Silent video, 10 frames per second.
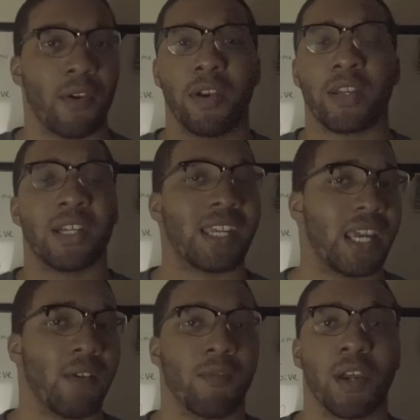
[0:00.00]
very
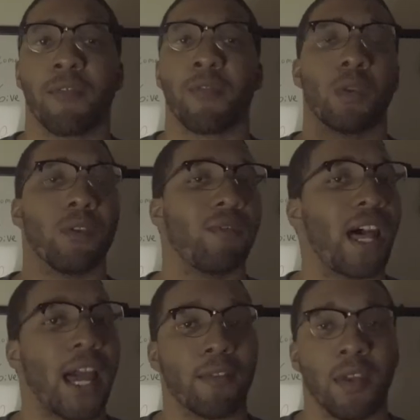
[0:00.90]
entertaining, very full of
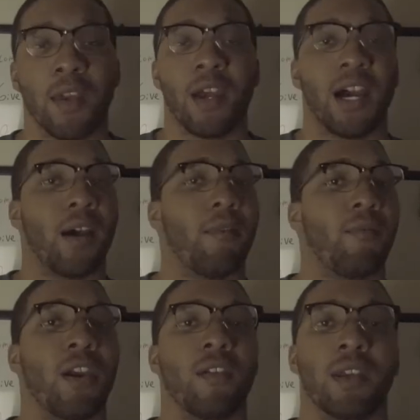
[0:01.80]
life, um,
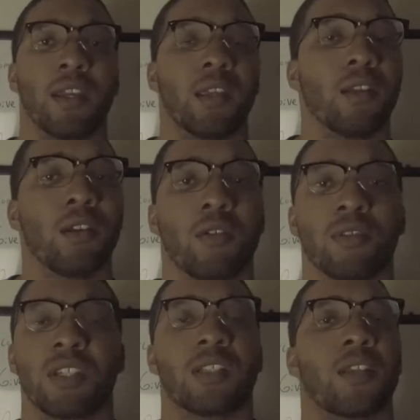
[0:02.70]
very, you know,
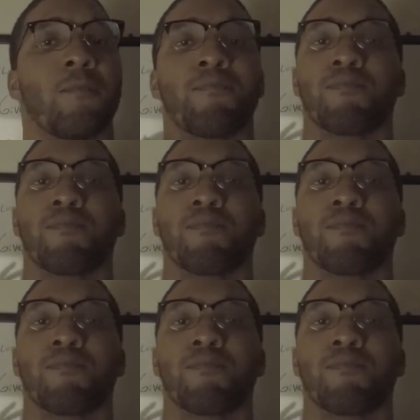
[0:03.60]
just,